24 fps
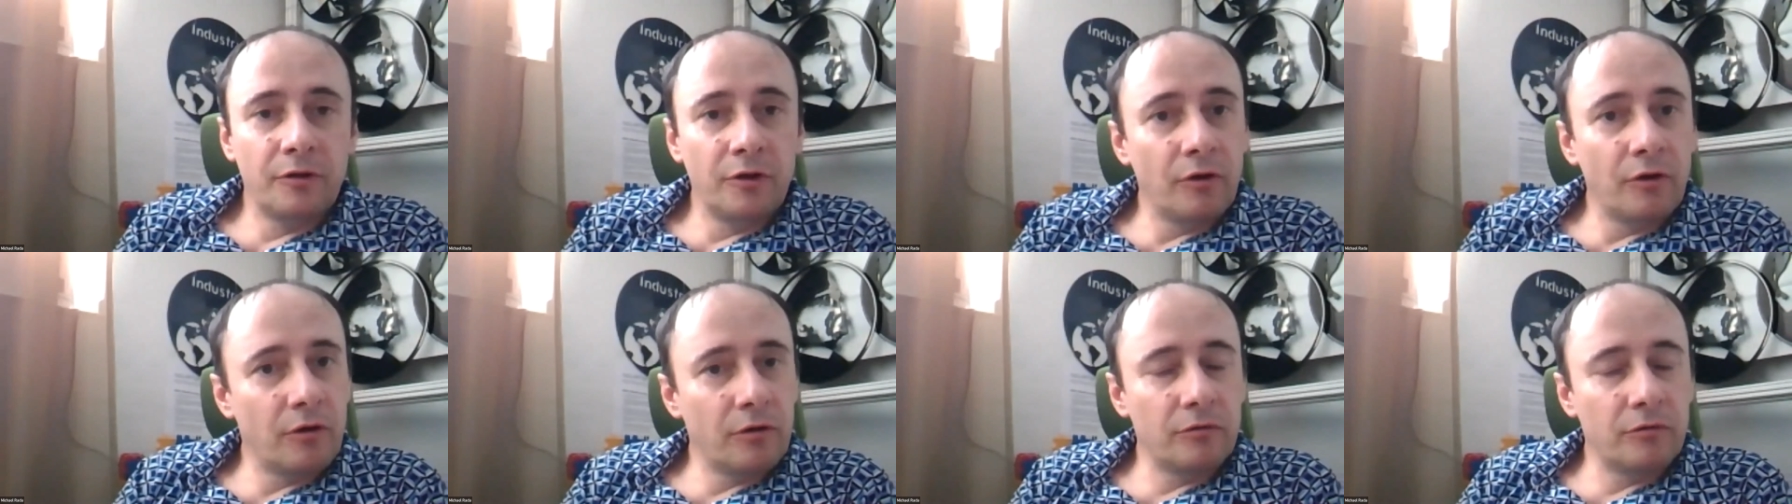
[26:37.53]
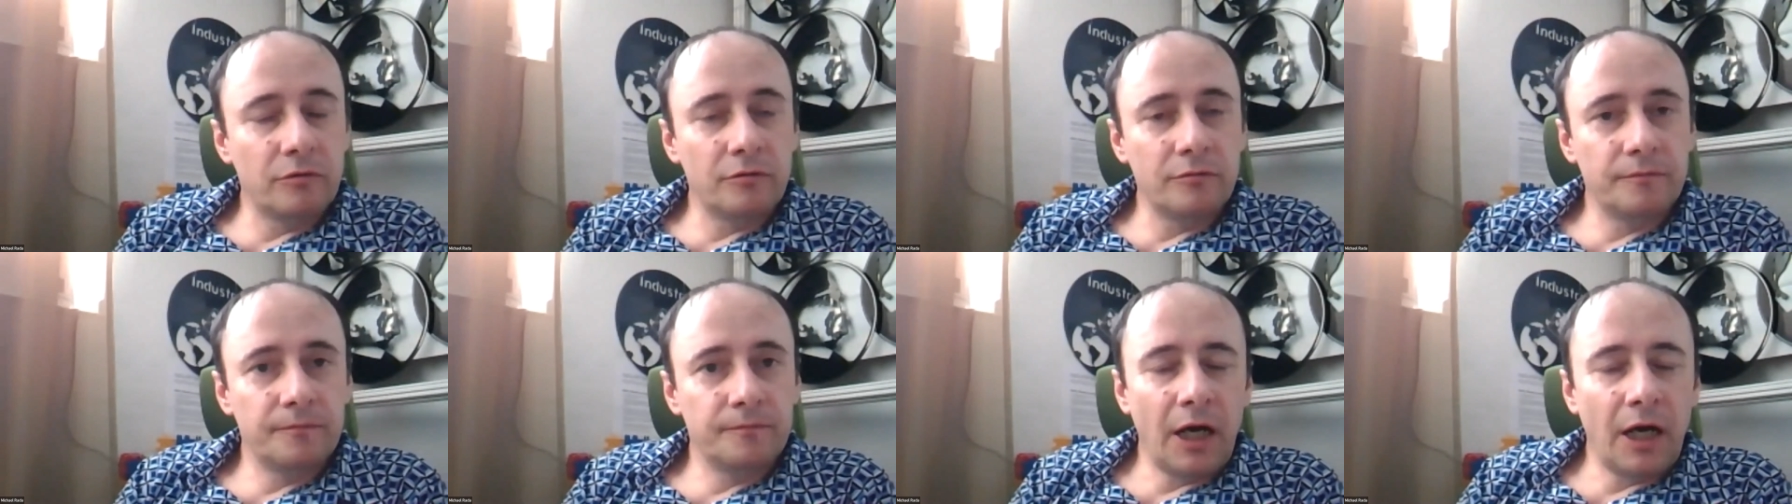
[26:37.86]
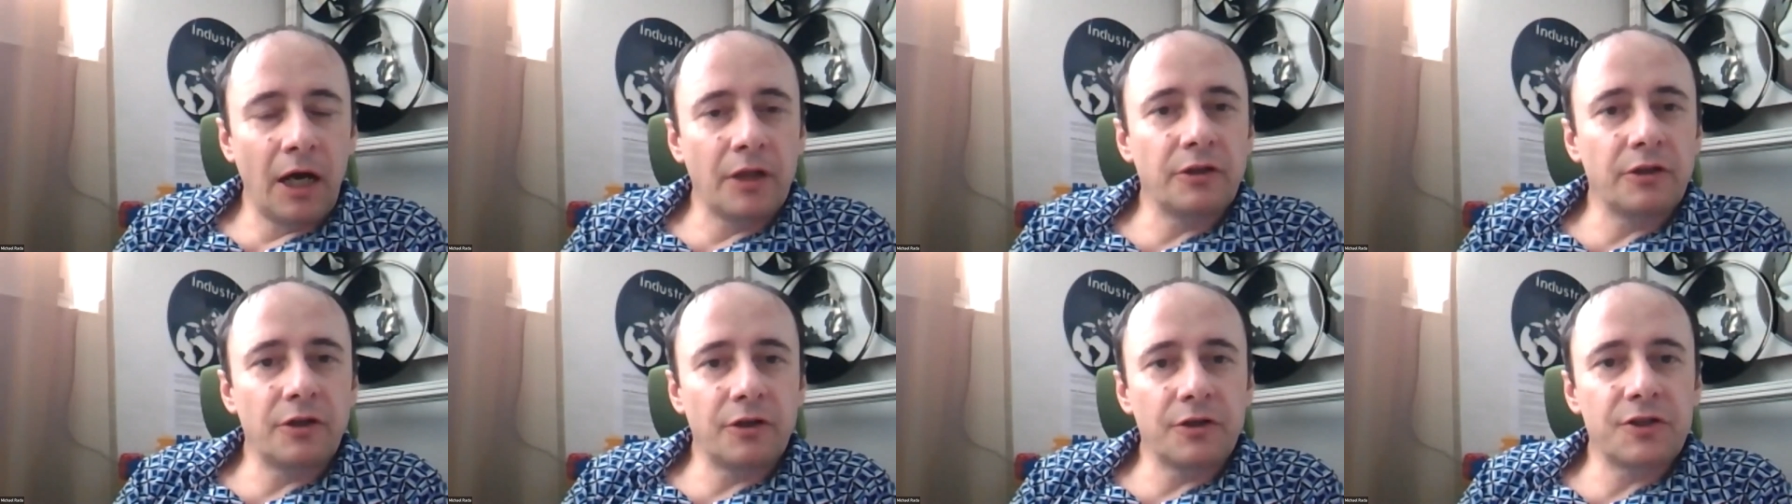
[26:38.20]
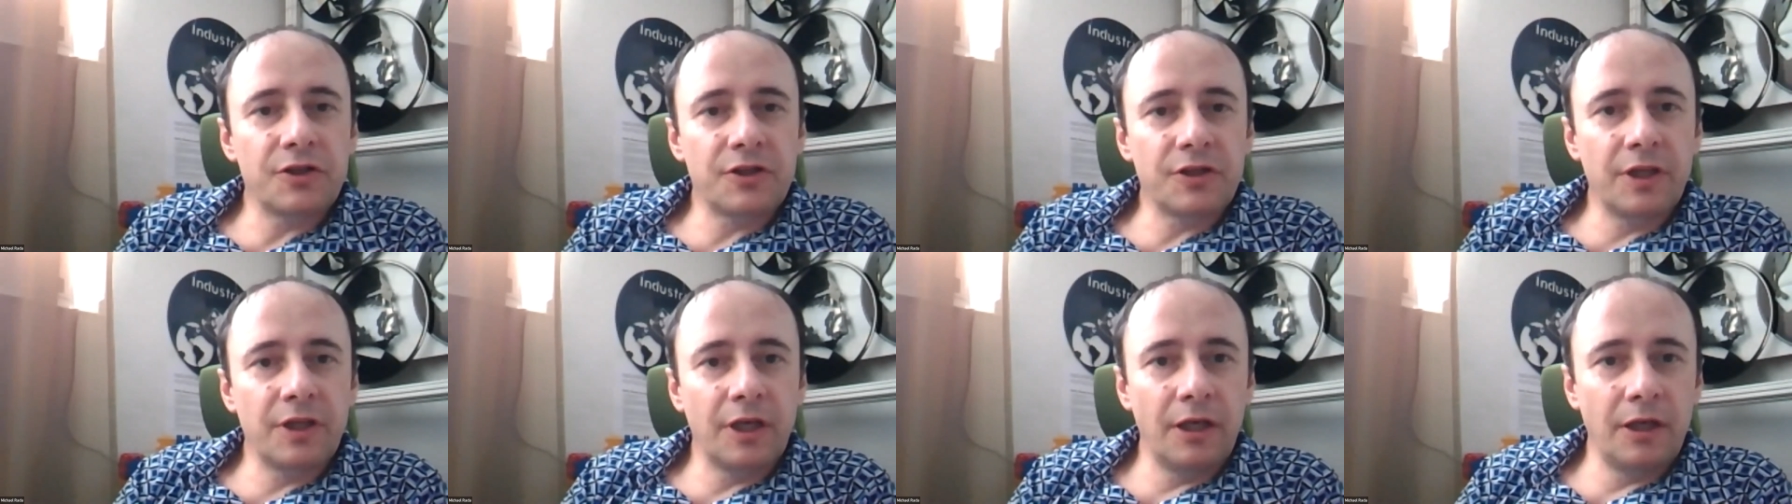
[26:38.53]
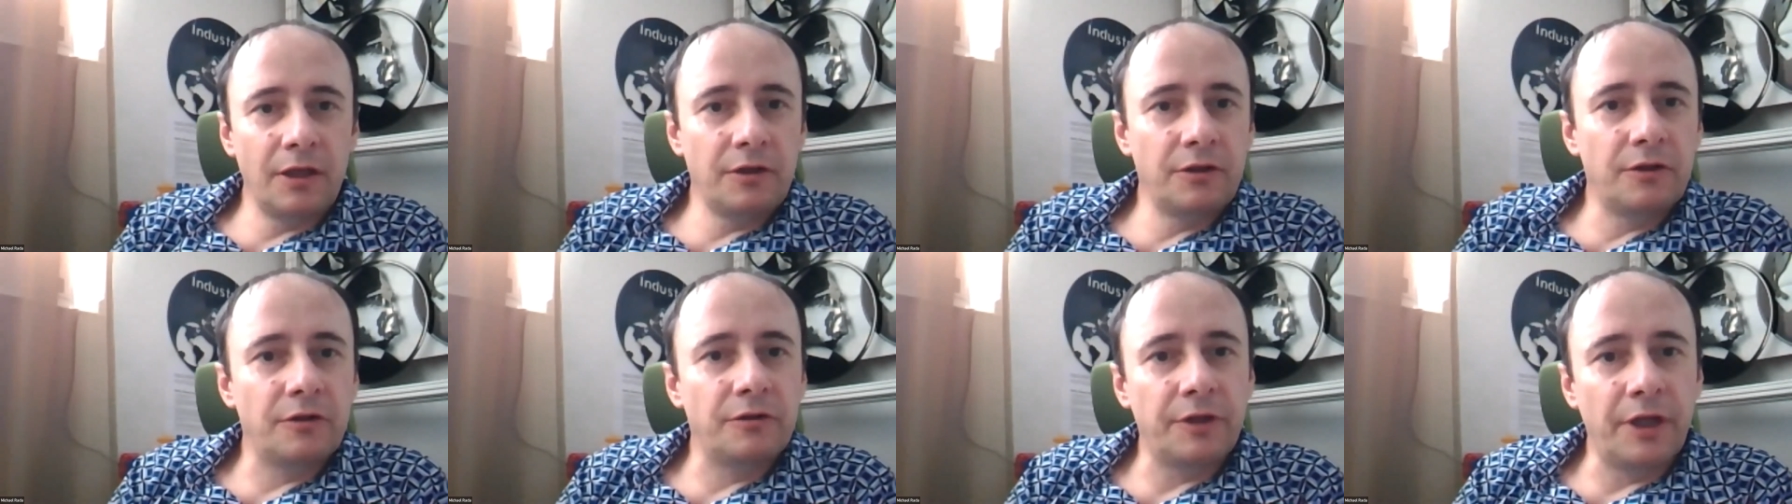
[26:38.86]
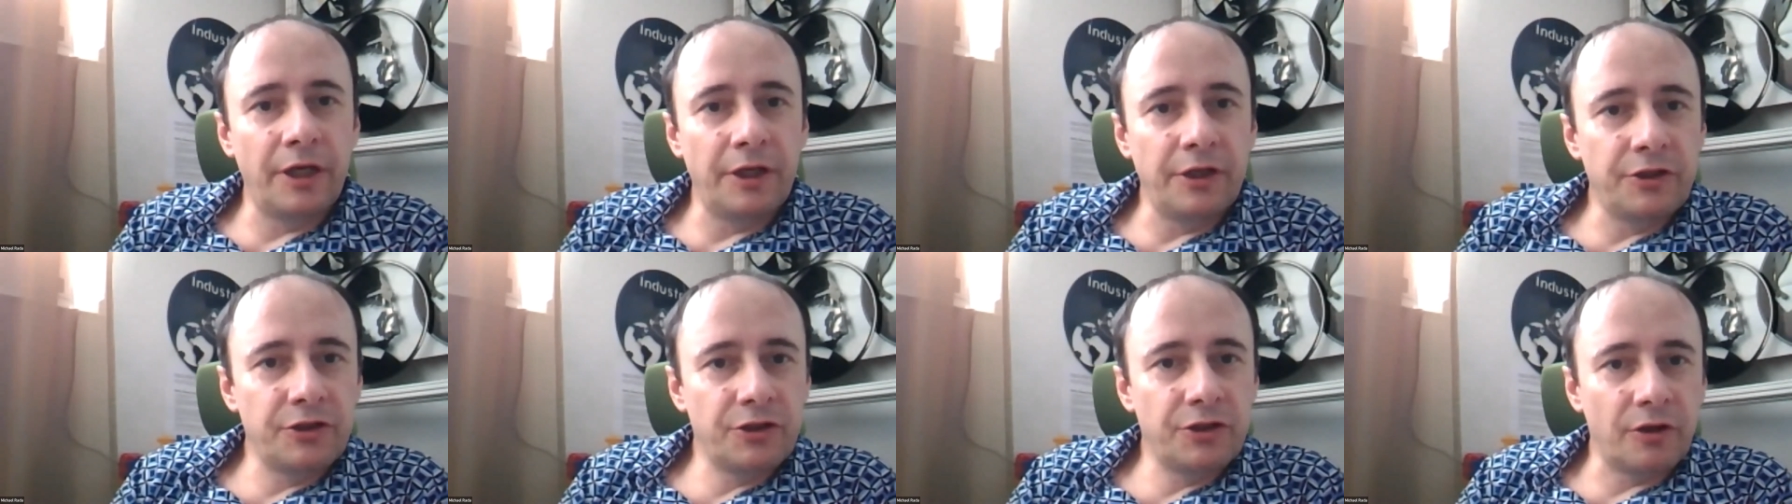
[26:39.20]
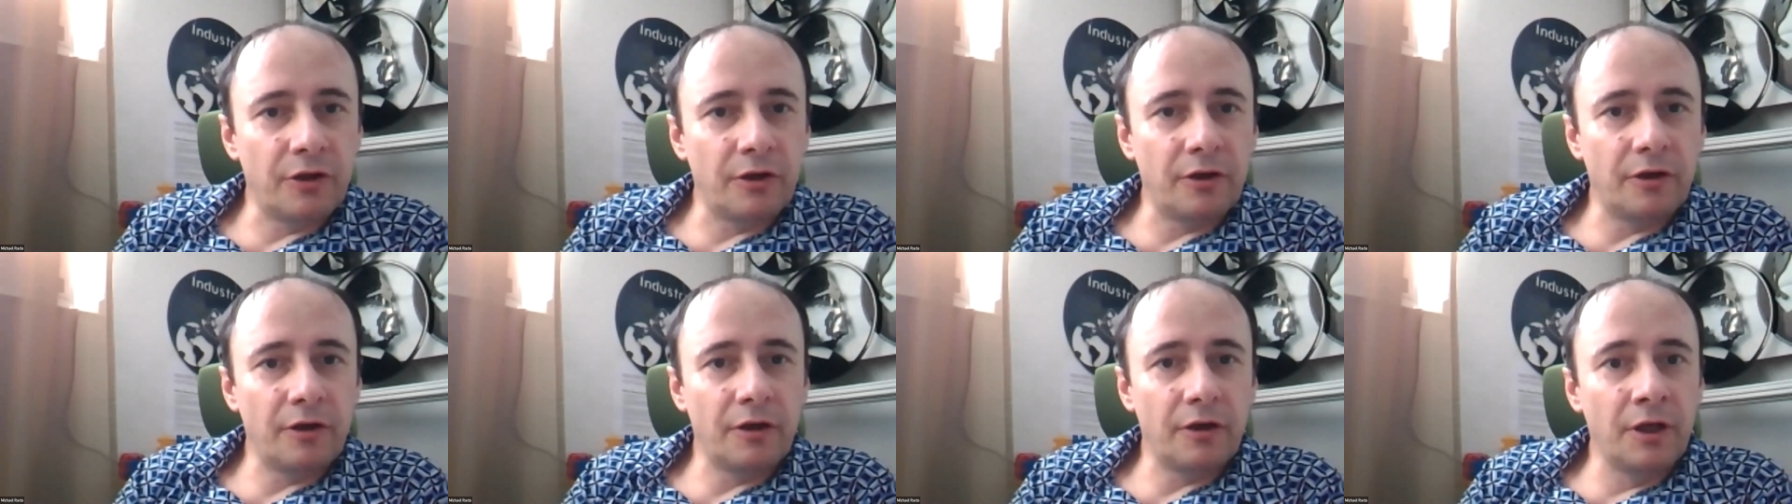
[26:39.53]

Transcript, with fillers: No, understand the nature,